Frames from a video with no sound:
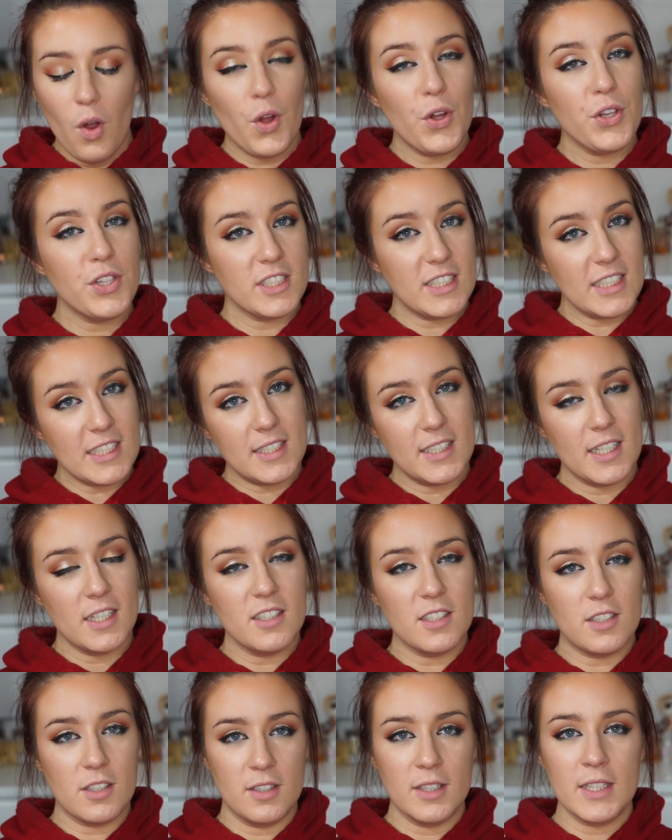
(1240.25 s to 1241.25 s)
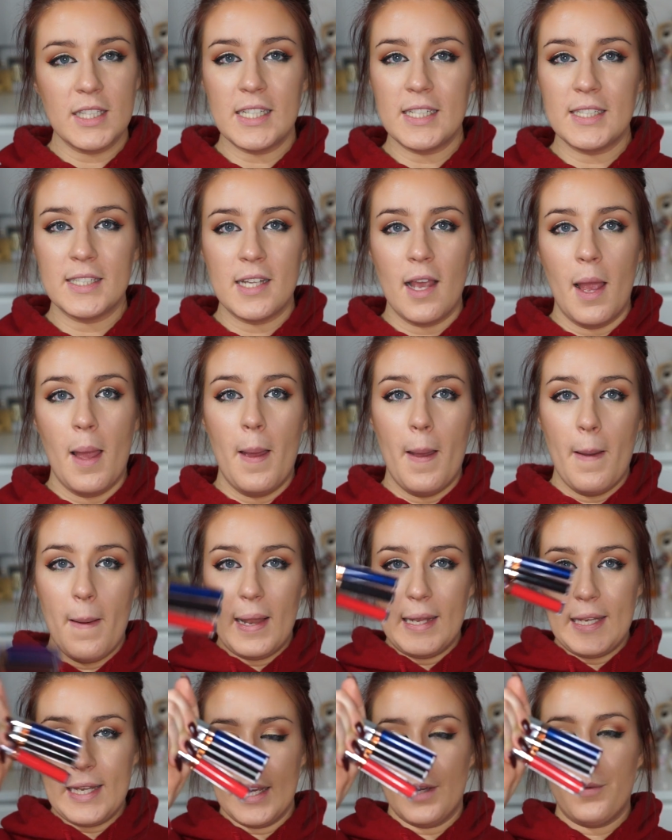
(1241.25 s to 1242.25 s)
All the details on these
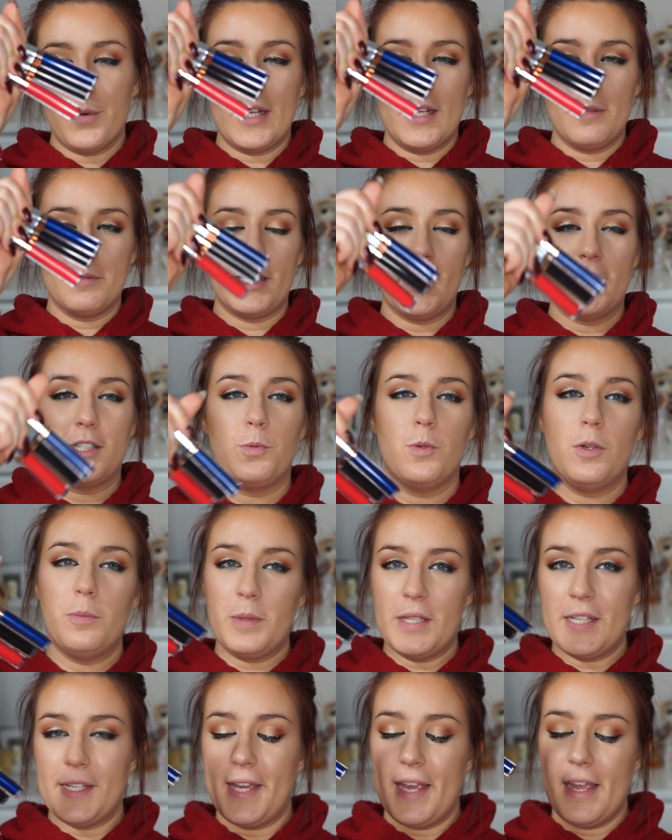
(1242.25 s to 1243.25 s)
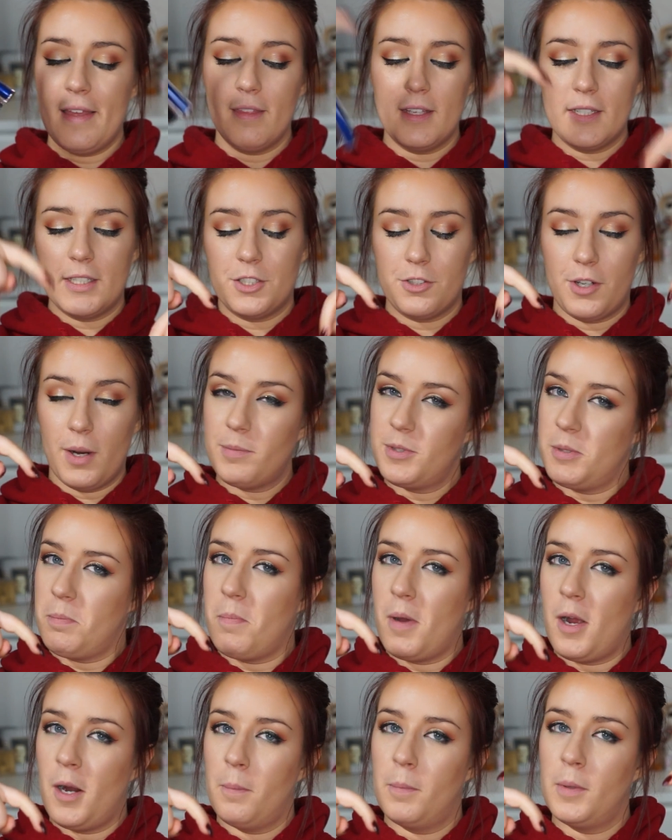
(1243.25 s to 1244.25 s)
liquid lipsticks will be in the description
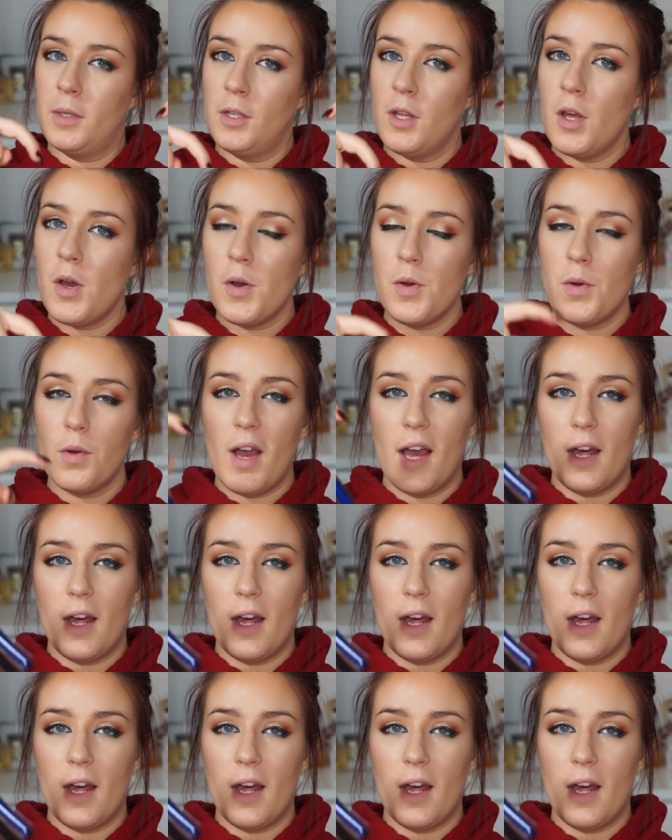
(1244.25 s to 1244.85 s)
bar below.